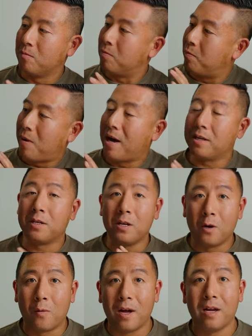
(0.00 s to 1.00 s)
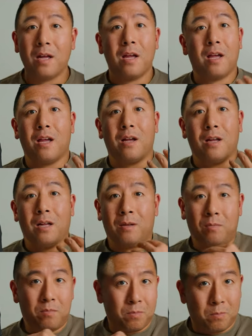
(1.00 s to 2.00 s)
But you know what?
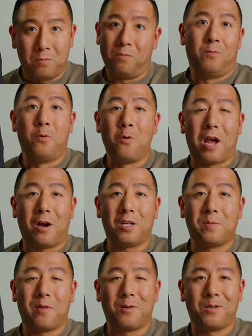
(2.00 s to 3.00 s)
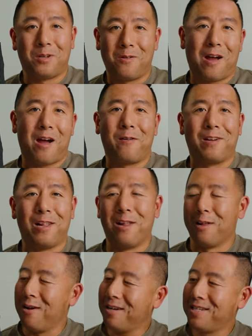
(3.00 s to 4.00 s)
Who cares about, you know, how it
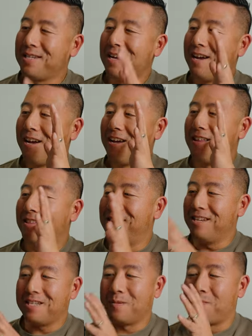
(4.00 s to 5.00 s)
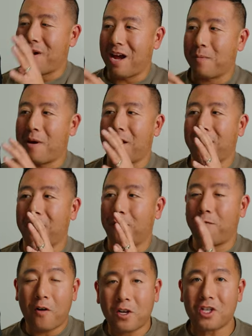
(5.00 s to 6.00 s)
looks? This backpack,
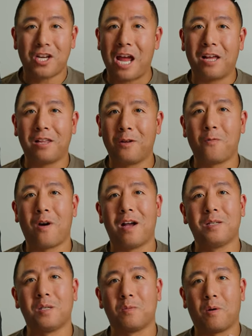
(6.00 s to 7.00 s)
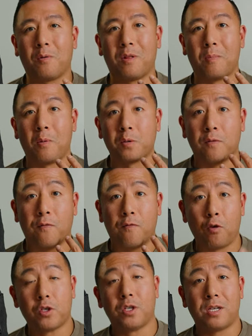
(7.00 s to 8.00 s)
functionality wise, is probably the most
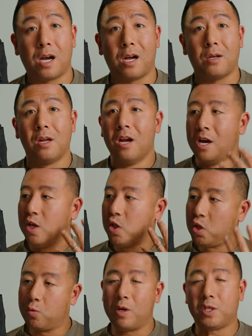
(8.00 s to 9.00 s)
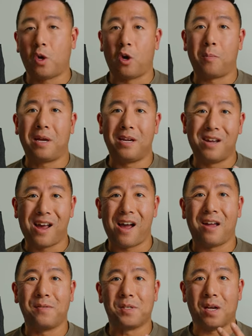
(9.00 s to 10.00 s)
versatile Swiss Army
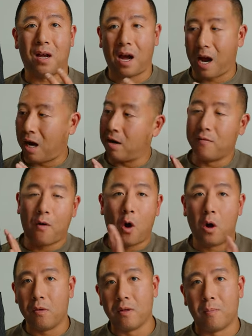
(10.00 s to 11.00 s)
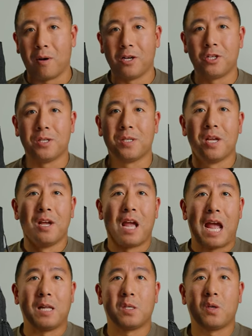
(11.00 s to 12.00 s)
knives out of all the bunches.
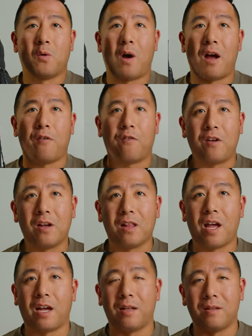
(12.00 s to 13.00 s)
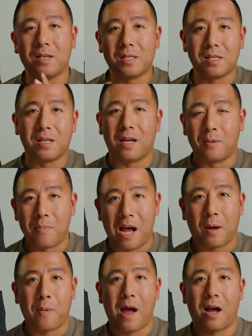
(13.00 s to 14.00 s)
And so I feel like this is a
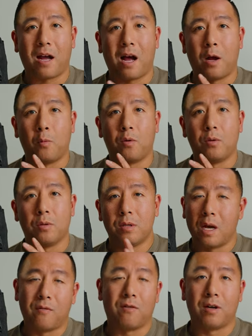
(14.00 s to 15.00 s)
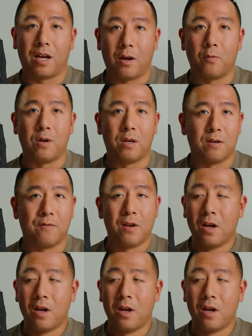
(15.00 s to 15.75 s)
backpack I will never get rid of.